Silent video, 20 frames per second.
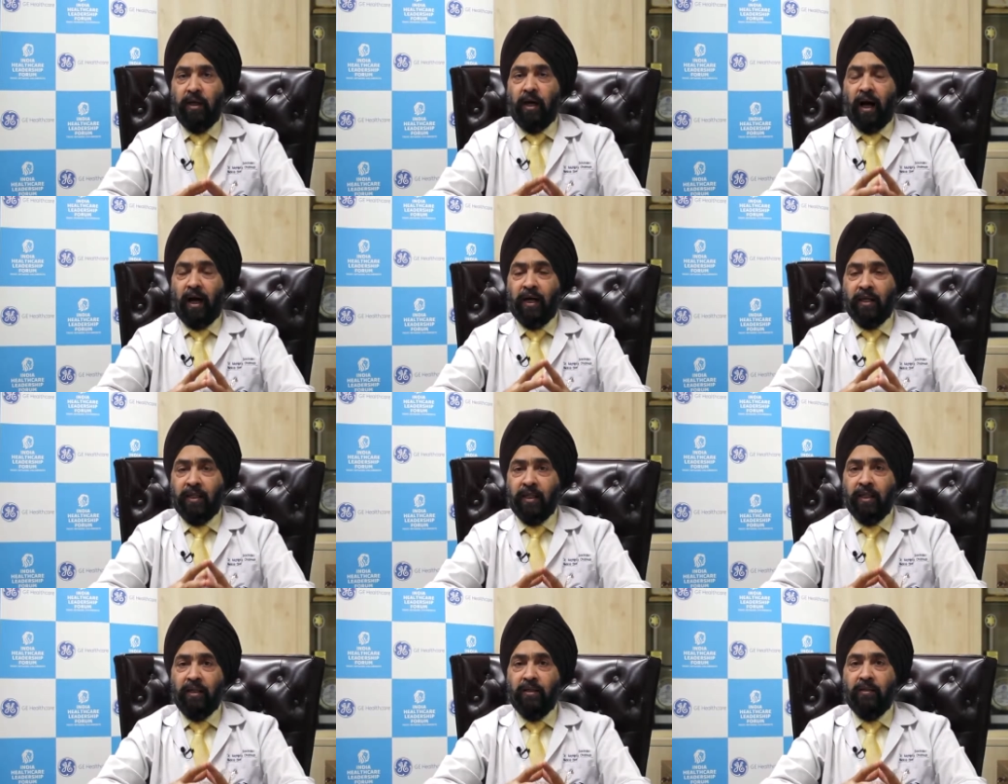I
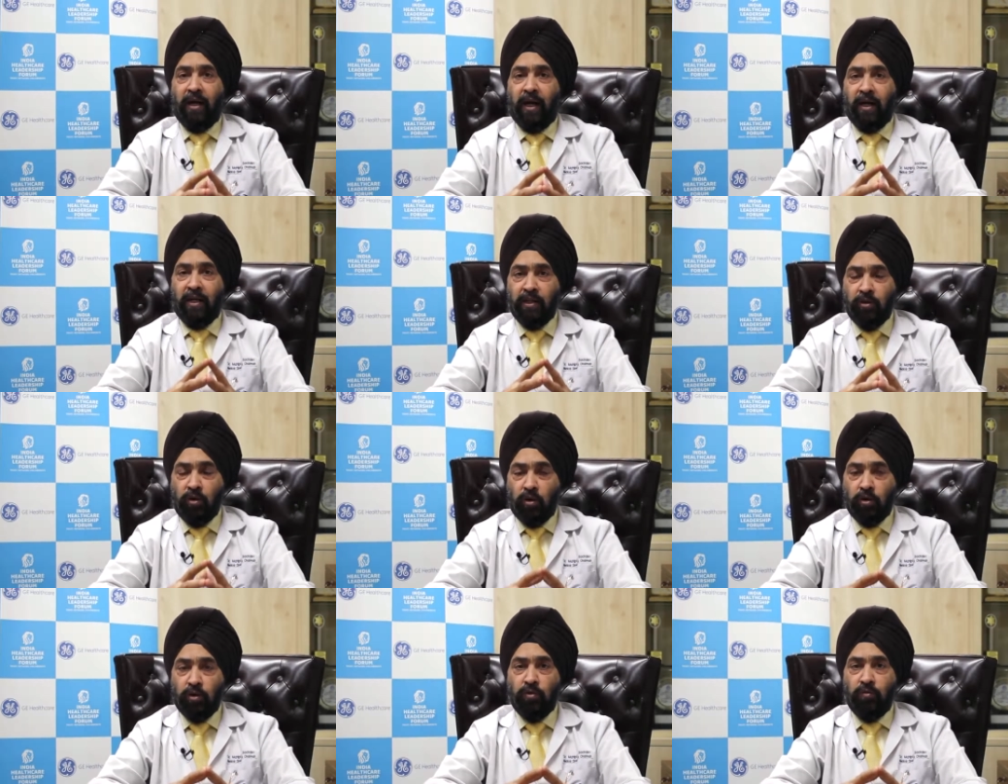think that is
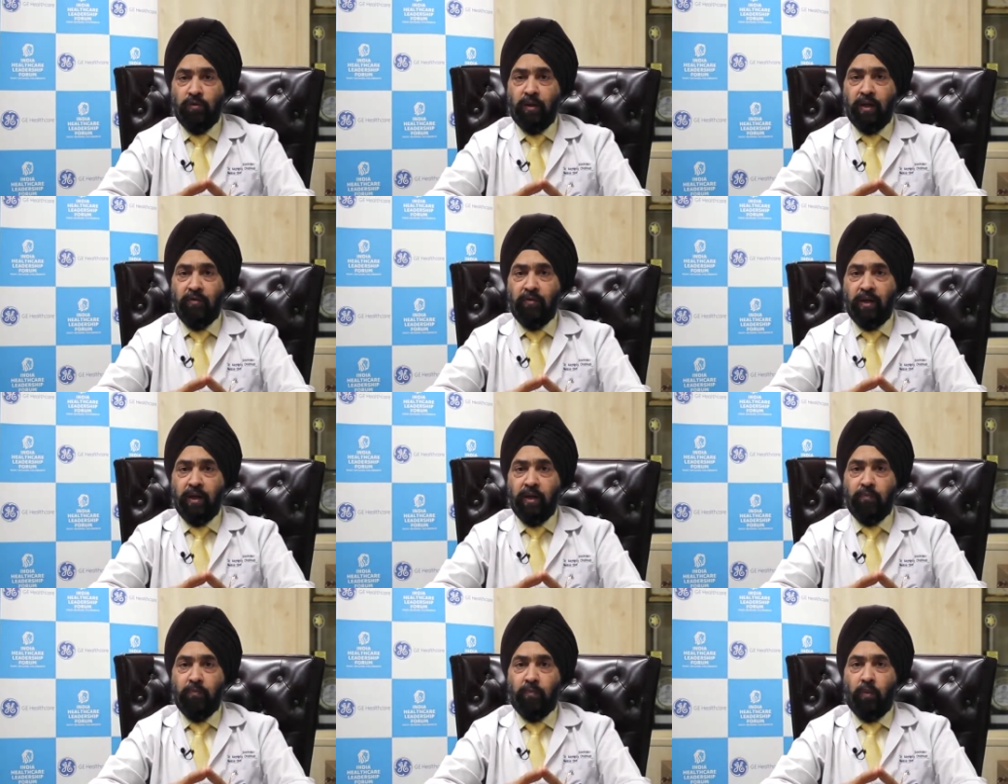also very,
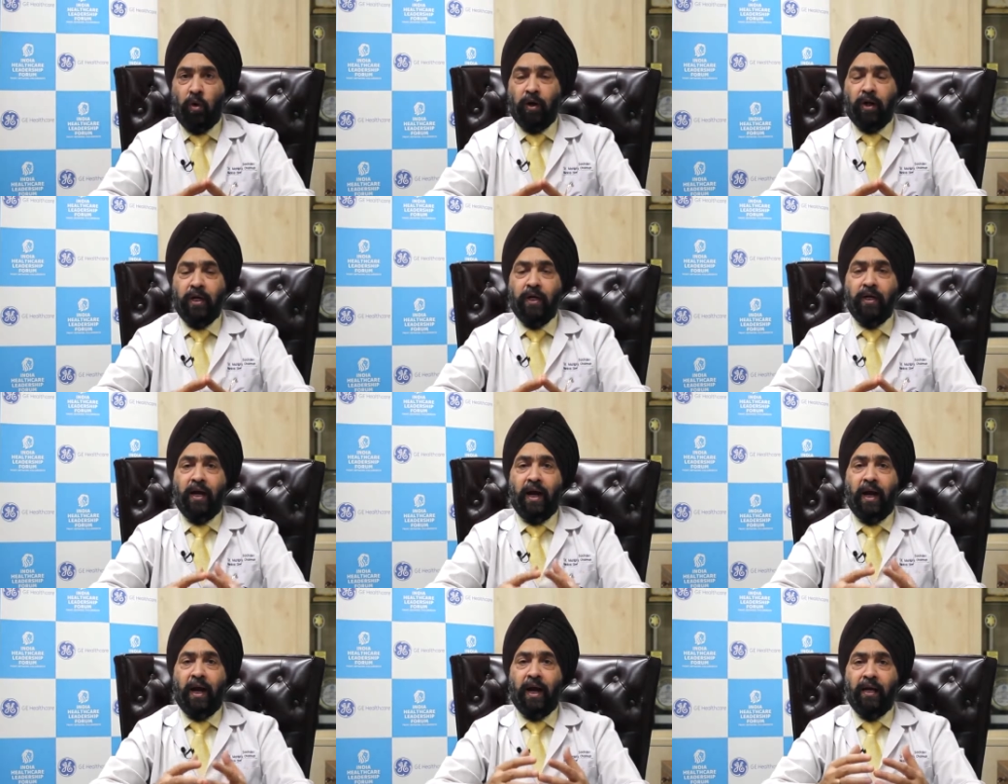very important,
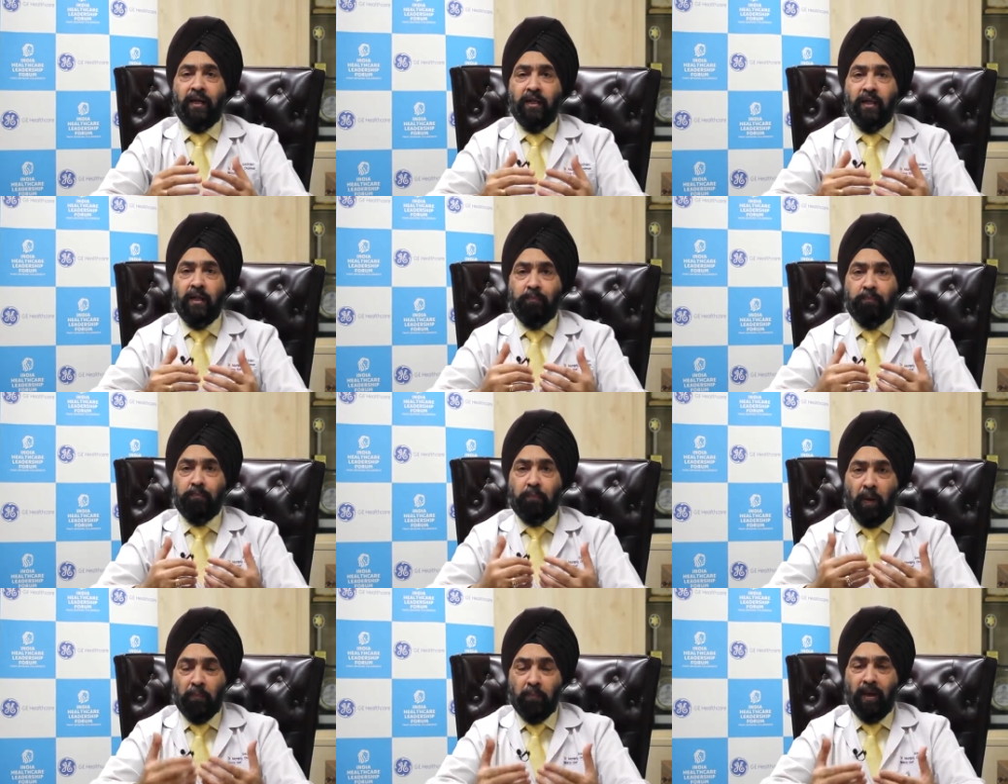and the
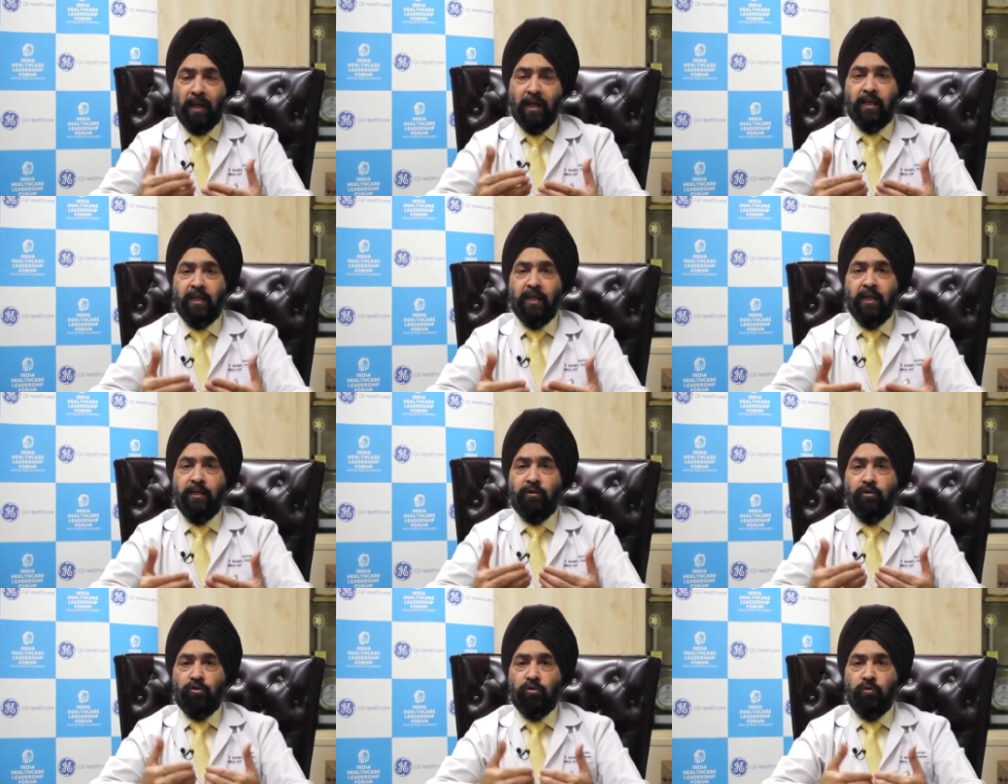public
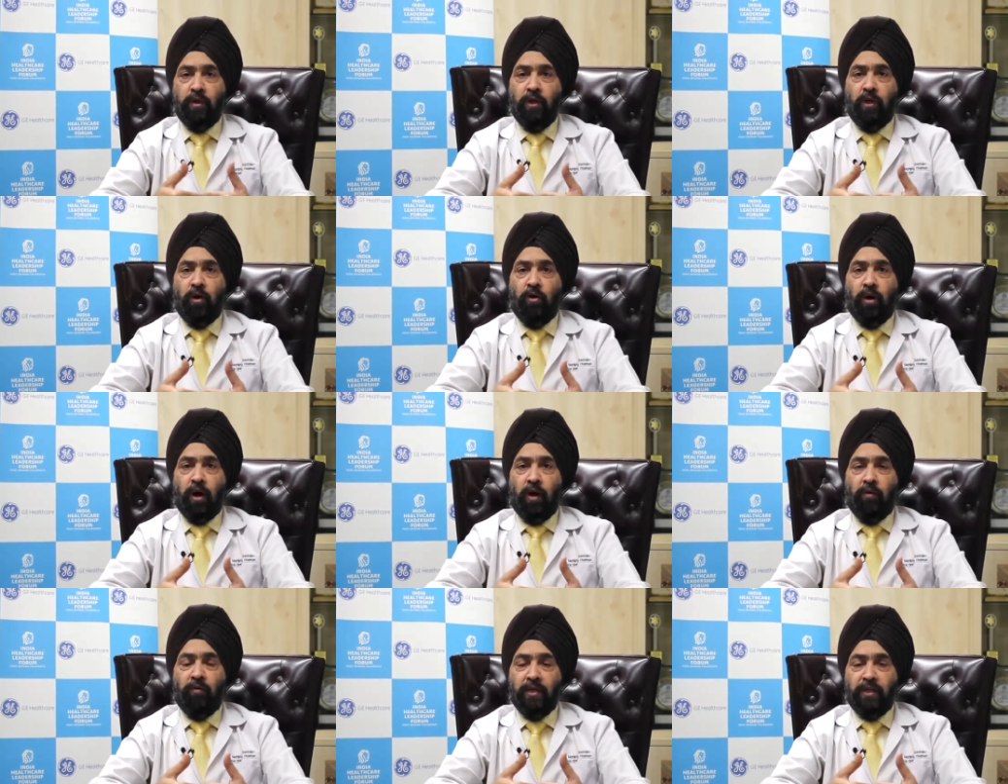needs to be on
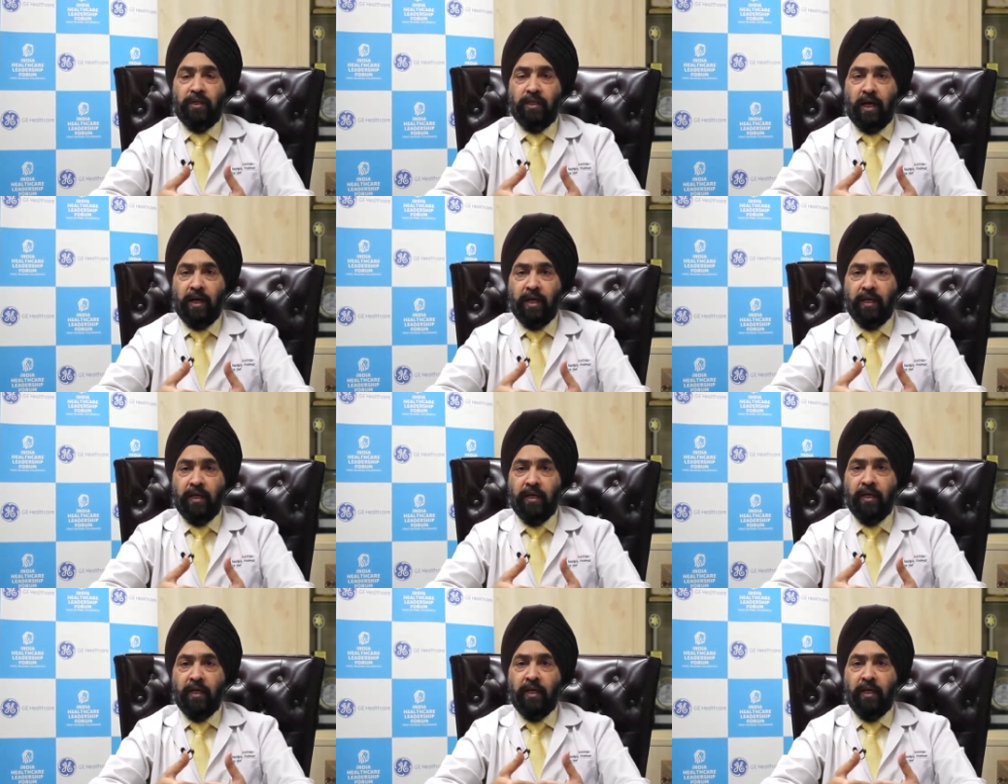our side,